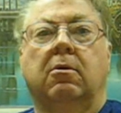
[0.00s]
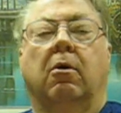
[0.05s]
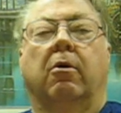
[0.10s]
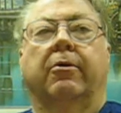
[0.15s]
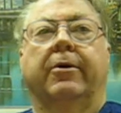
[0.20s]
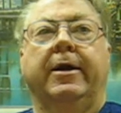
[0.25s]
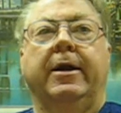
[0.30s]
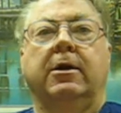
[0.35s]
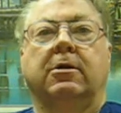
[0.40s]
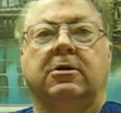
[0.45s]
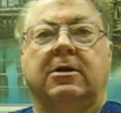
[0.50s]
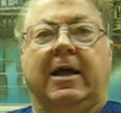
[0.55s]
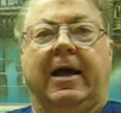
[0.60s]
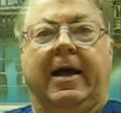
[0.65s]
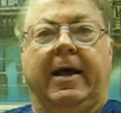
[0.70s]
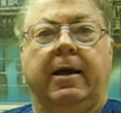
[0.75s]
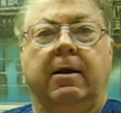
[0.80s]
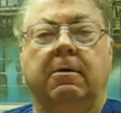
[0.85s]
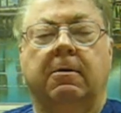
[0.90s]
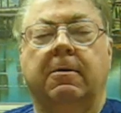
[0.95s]
on each
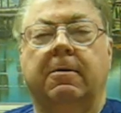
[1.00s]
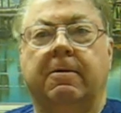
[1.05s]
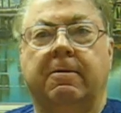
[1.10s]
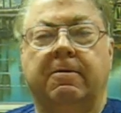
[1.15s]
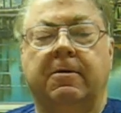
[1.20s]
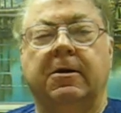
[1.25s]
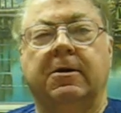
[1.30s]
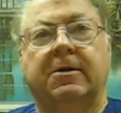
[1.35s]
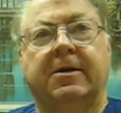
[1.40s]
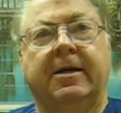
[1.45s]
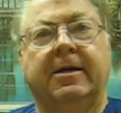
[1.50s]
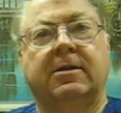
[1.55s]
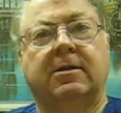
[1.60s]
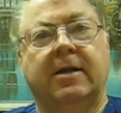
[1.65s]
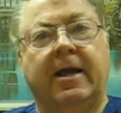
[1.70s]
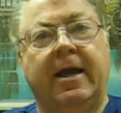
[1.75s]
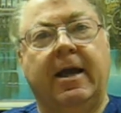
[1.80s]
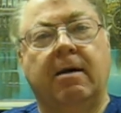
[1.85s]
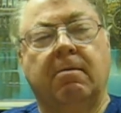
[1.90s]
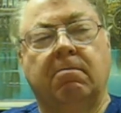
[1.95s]
side. This
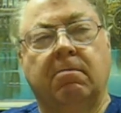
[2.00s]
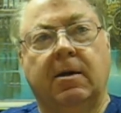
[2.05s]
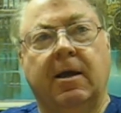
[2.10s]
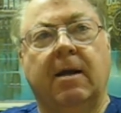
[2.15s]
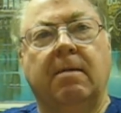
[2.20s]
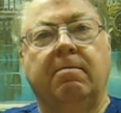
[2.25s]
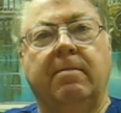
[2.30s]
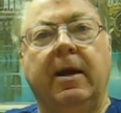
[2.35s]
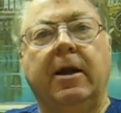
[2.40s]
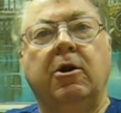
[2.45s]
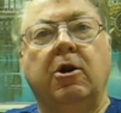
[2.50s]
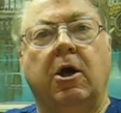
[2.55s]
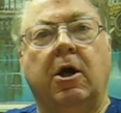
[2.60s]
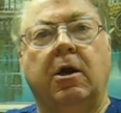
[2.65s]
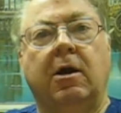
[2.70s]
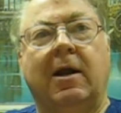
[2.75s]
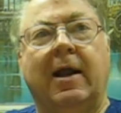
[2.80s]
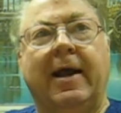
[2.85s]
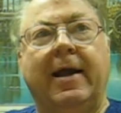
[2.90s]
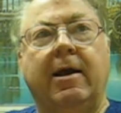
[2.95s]
exam can be
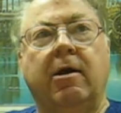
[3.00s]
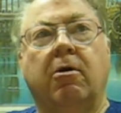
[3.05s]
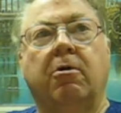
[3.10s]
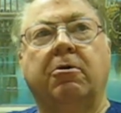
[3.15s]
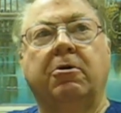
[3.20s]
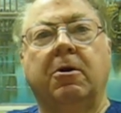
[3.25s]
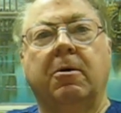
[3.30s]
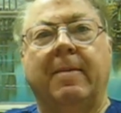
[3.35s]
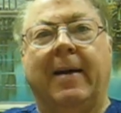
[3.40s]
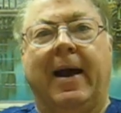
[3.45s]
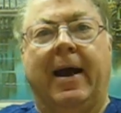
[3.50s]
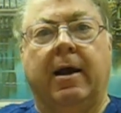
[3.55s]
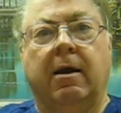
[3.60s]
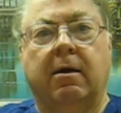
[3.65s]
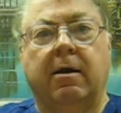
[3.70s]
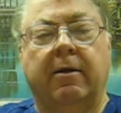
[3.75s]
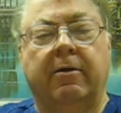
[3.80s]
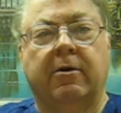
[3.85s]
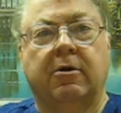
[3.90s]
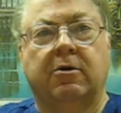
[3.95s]
done laying on your
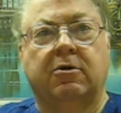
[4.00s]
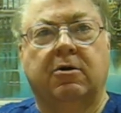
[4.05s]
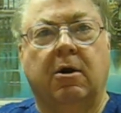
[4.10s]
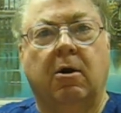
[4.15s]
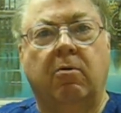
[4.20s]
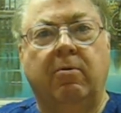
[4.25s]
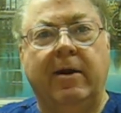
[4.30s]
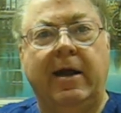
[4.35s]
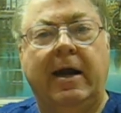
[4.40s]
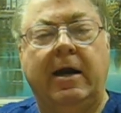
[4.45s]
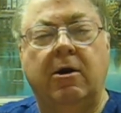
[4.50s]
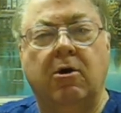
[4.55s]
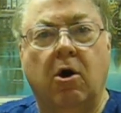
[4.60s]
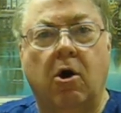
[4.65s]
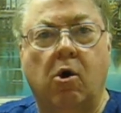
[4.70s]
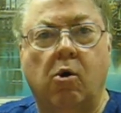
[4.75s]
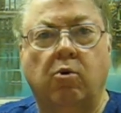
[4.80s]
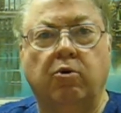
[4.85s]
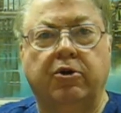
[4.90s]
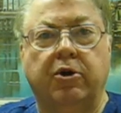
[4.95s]
back, and there's no need to
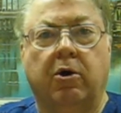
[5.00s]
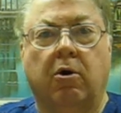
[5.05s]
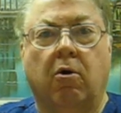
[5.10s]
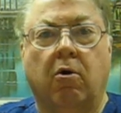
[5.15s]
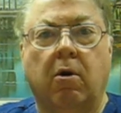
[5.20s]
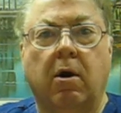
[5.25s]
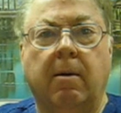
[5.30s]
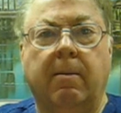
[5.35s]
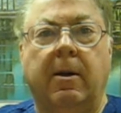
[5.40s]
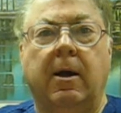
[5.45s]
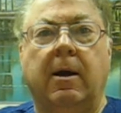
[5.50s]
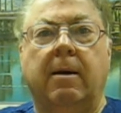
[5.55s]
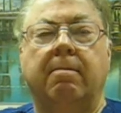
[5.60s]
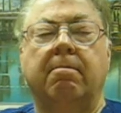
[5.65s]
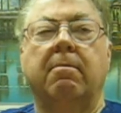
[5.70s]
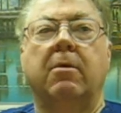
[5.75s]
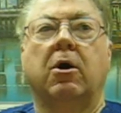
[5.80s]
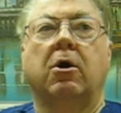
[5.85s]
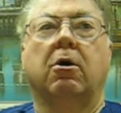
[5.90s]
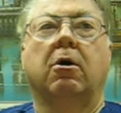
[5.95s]
hold your arm
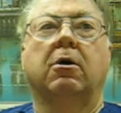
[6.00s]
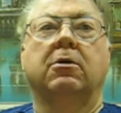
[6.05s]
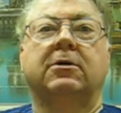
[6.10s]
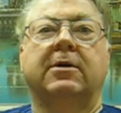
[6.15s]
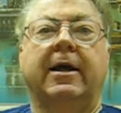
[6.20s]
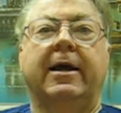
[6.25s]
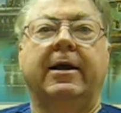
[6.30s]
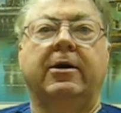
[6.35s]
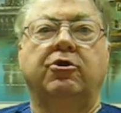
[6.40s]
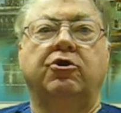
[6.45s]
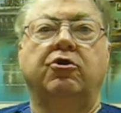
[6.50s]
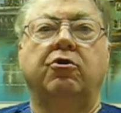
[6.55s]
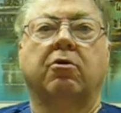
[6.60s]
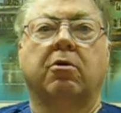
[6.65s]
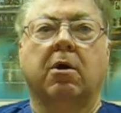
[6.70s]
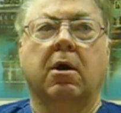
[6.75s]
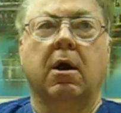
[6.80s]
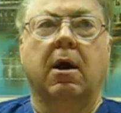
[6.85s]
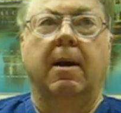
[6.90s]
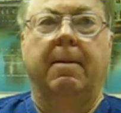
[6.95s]
up, because as you
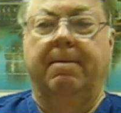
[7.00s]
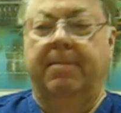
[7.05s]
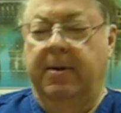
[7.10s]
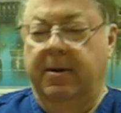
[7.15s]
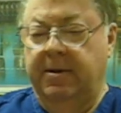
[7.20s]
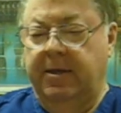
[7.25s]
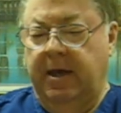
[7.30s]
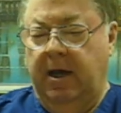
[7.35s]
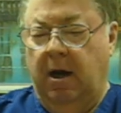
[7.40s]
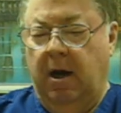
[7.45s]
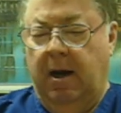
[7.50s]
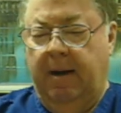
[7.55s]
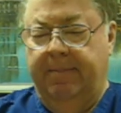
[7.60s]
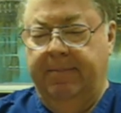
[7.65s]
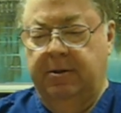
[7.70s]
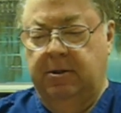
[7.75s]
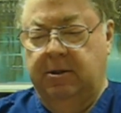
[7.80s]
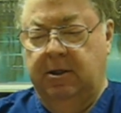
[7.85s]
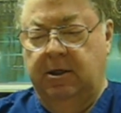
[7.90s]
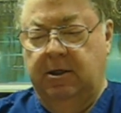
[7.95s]
cup the
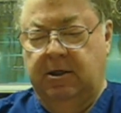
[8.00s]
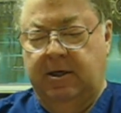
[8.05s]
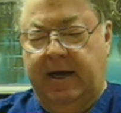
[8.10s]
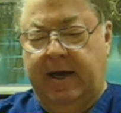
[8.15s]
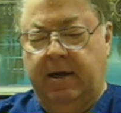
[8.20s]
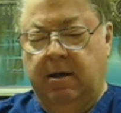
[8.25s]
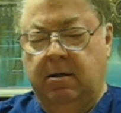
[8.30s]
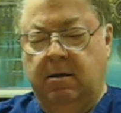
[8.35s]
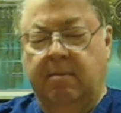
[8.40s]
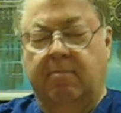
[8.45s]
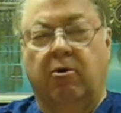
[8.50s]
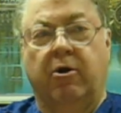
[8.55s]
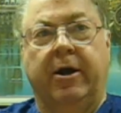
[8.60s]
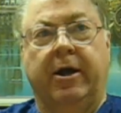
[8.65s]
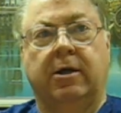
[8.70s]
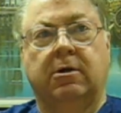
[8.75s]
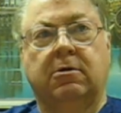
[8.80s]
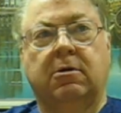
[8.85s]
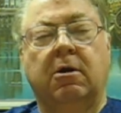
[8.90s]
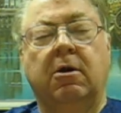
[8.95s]
opposite side of the
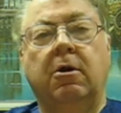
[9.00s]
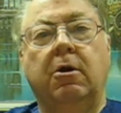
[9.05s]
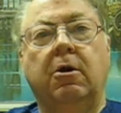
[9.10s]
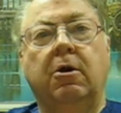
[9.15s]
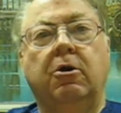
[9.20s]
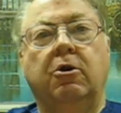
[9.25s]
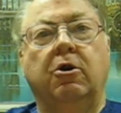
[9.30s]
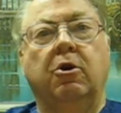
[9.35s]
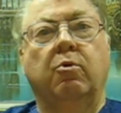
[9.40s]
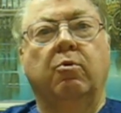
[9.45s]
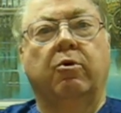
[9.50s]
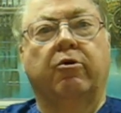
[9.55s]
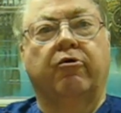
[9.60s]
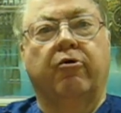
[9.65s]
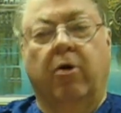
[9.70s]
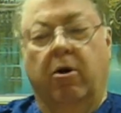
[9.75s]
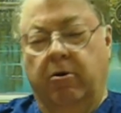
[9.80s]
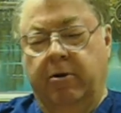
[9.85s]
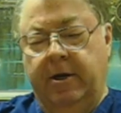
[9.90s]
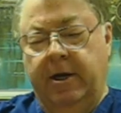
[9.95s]
breast, you will
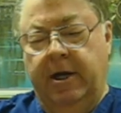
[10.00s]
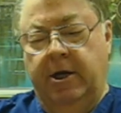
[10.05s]
draw